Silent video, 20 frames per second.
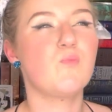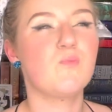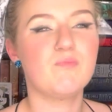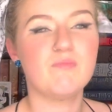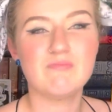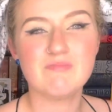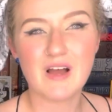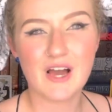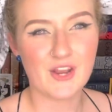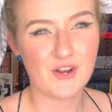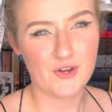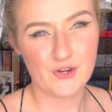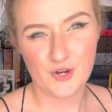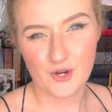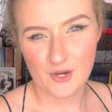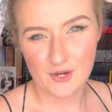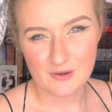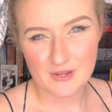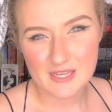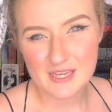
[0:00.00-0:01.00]
I don't
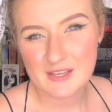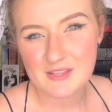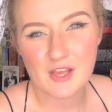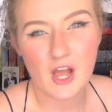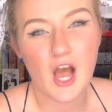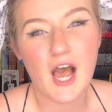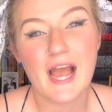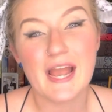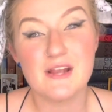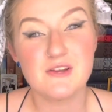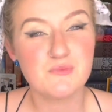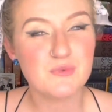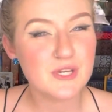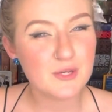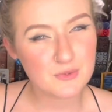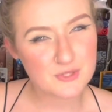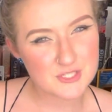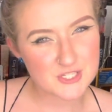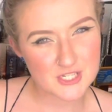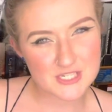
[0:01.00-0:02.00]
know, it
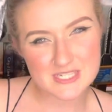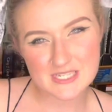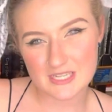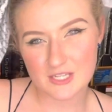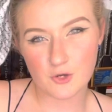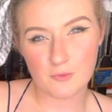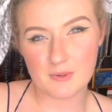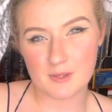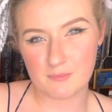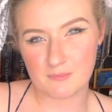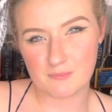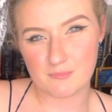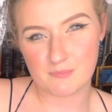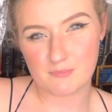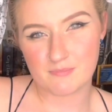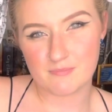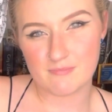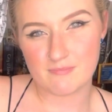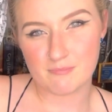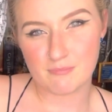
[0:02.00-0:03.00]
was just a little bit
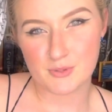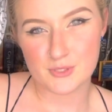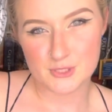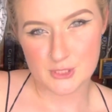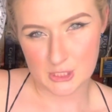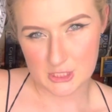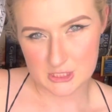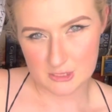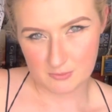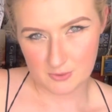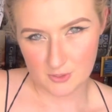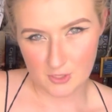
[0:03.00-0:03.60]
predictable.